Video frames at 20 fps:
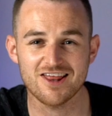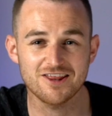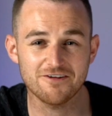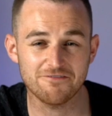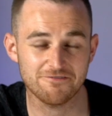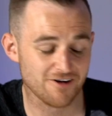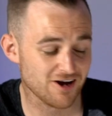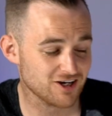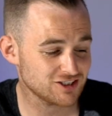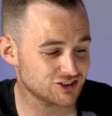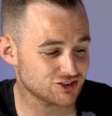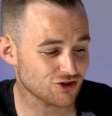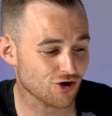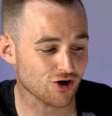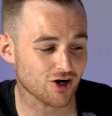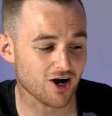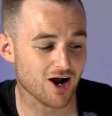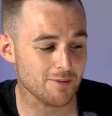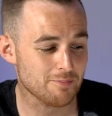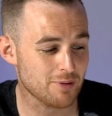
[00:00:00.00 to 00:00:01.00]
The first
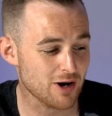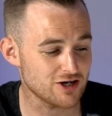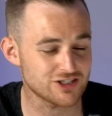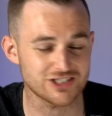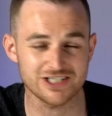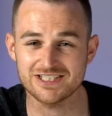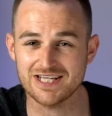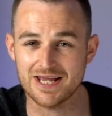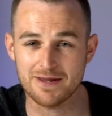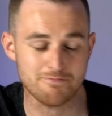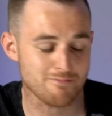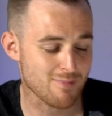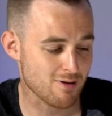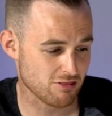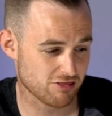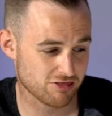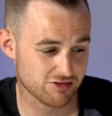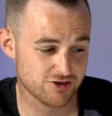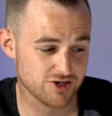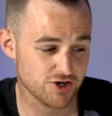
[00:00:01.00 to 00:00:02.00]
stock I purchased in
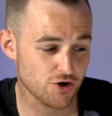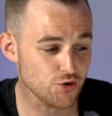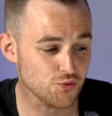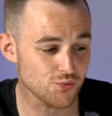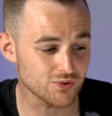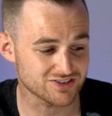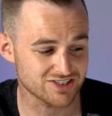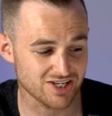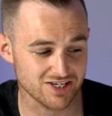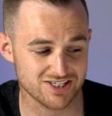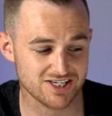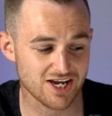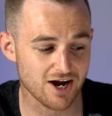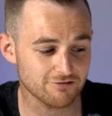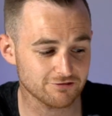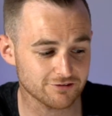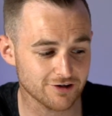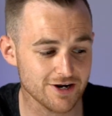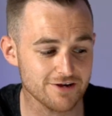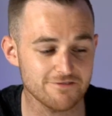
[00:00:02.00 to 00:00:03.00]
month 2 was
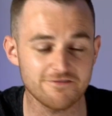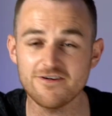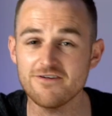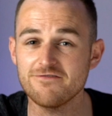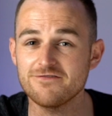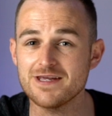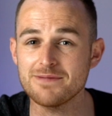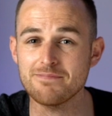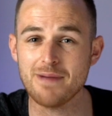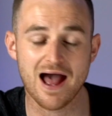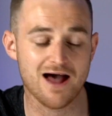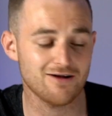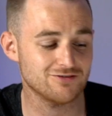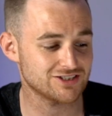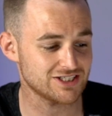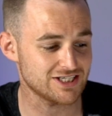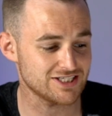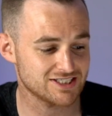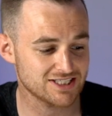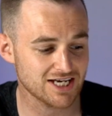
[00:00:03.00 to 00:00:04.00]
Discovery.
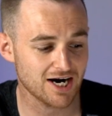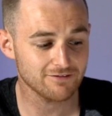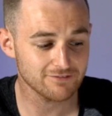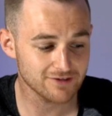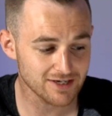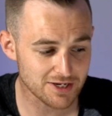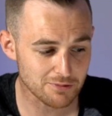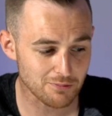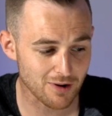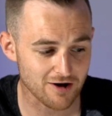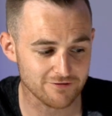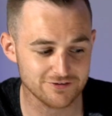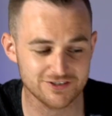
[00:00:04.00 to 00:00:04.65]
£50 is currently worth